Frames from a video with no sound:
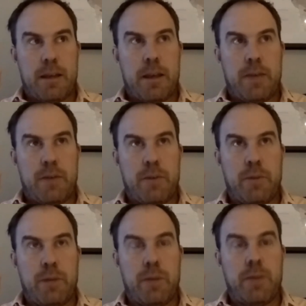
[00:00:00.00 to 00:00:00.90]
if you
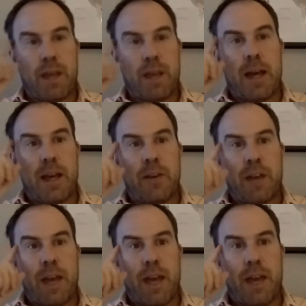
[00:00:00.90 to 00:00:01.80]
play with that in
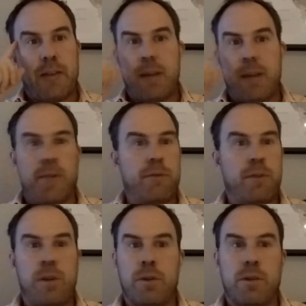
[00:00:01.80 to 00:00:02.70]
your head
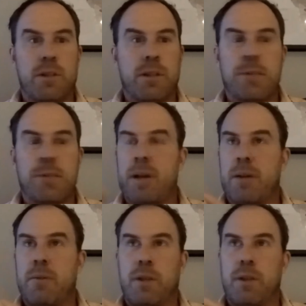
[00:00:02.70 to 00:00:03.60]
every nose doesn't
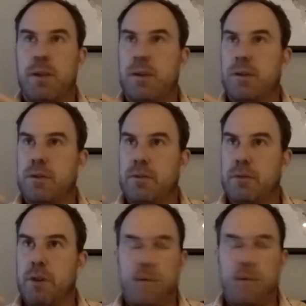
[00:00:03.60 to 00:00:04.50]
matter whether you're
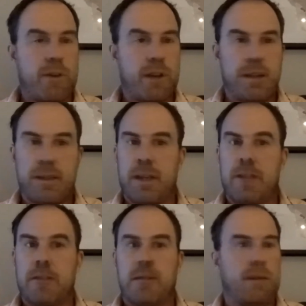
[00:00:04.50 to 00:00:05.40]
off 36,